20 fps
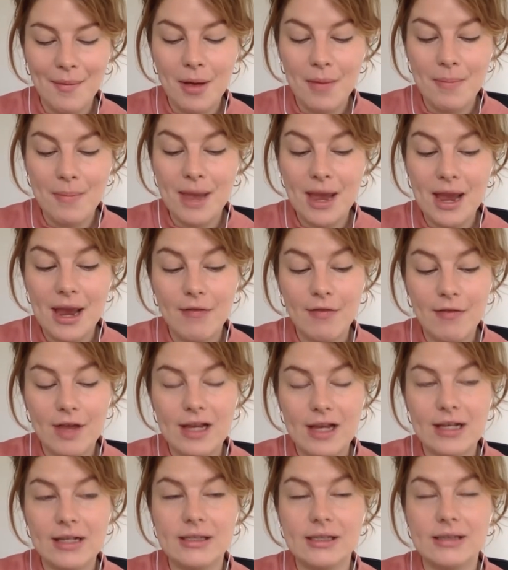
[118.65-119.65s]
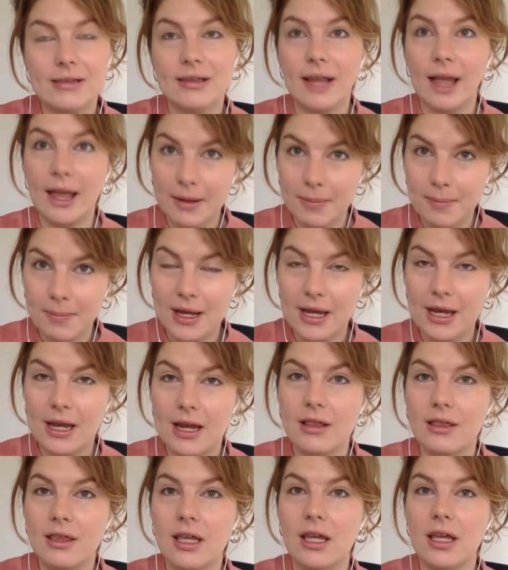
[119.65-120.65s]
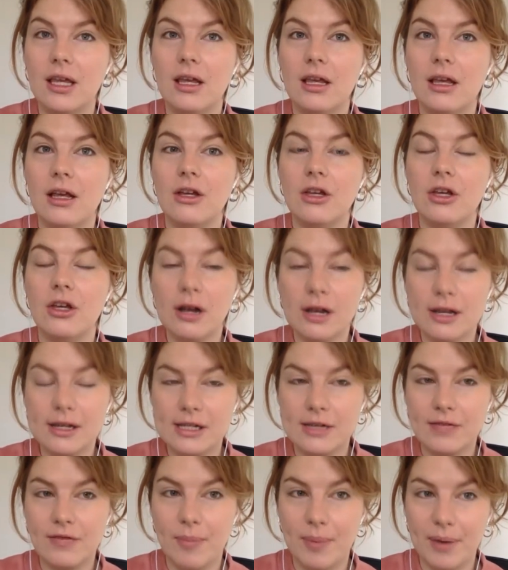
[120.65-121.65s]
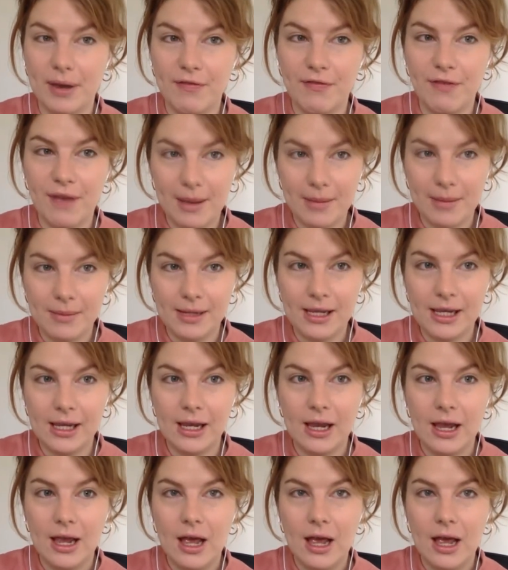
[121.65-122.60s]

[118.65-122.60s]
Maeve is, like me, the youngest of a big family.